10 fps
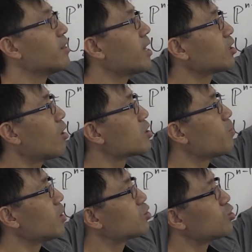They
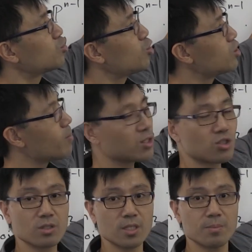correspond to
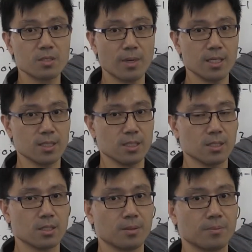two-dimensional subspaces